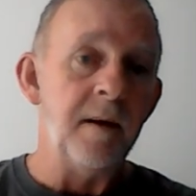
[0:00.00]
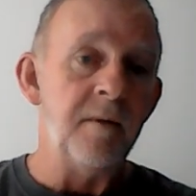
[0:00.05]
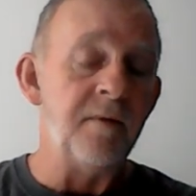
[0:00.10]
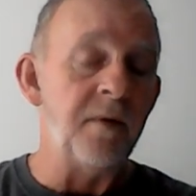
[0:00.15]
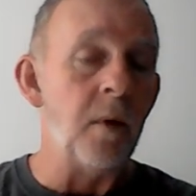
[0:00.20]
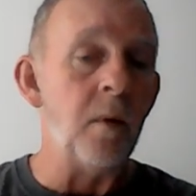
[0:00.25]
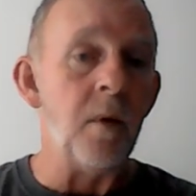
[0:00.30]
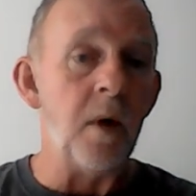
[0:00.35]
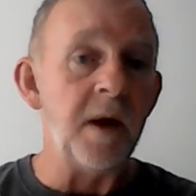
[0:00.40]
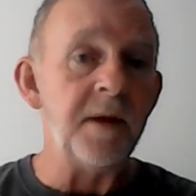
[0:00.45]

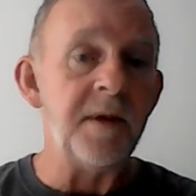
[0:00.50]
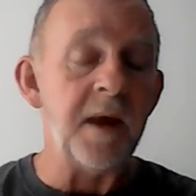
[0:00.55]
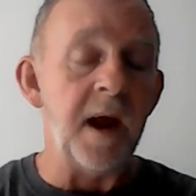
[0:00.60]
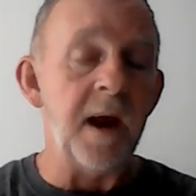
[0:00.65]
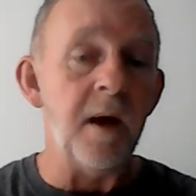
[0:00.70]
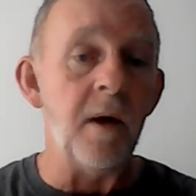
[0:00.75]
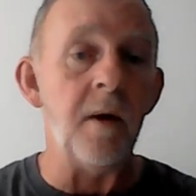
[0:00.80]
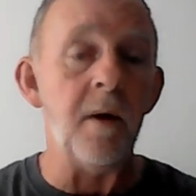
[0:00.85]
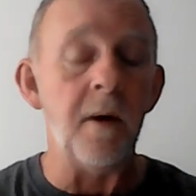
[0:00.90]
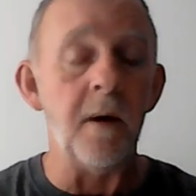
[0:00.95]
for what
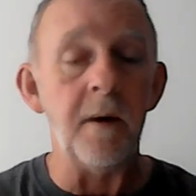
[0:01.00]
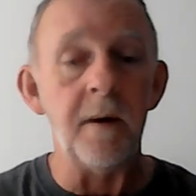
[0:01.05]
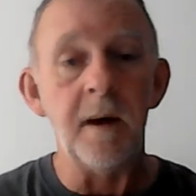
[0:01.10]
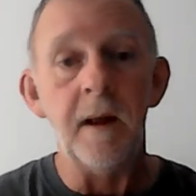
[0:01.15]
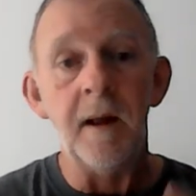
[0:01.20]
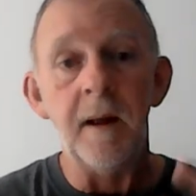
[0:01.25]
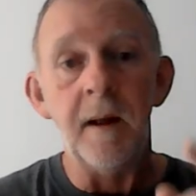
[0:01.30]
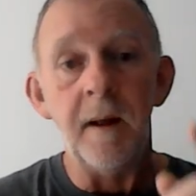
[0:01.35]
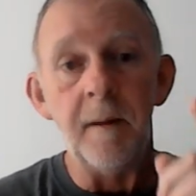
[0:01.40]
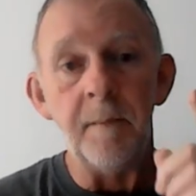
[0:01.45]
they are.
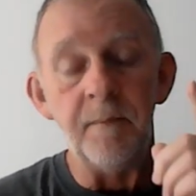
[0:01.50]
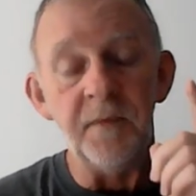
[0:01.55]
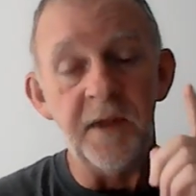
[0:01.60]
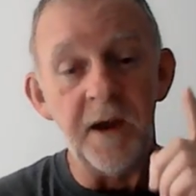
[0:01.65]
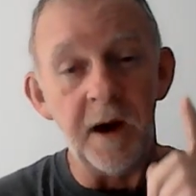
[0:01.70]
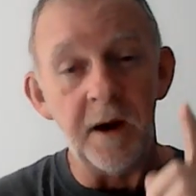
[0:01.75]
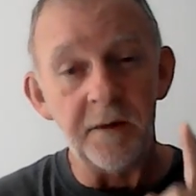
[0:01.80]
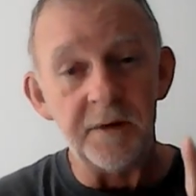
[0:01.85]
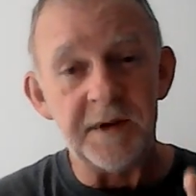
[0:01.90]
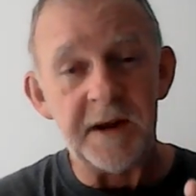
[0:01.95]

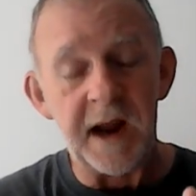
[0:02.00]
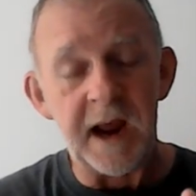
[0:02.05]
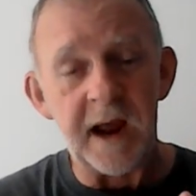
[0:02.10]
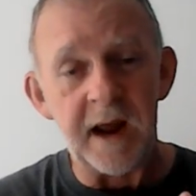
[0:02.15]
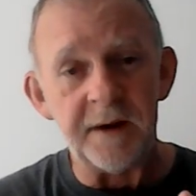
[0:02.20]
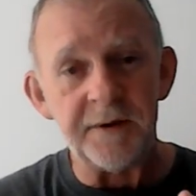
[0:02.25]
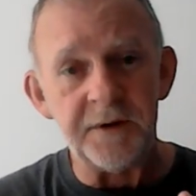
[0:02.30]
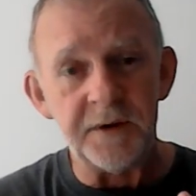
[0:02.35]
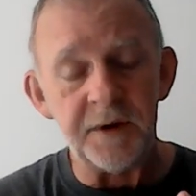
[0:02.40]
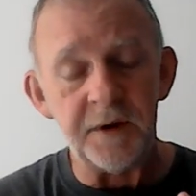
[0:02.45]
They're
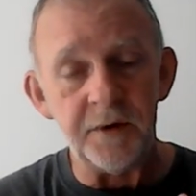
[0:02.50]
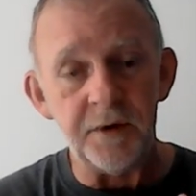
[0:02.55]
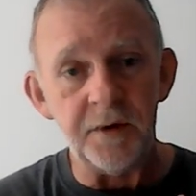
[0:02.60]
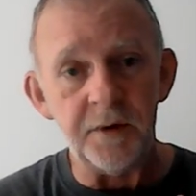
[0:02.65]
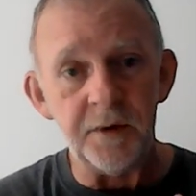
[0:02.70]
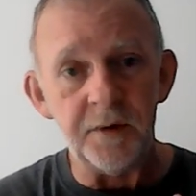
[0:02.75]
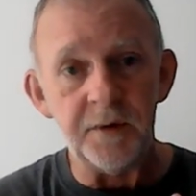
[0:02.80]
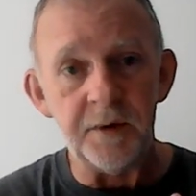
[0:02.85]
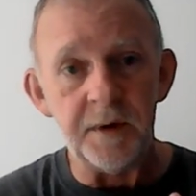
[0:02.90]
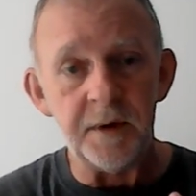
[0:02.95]

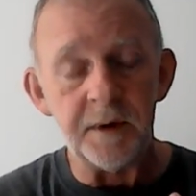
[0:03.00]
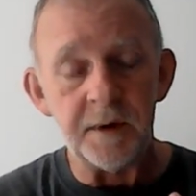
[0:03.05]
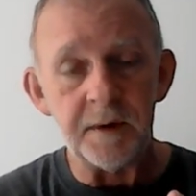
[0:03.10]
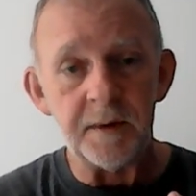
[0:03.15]
tattooed.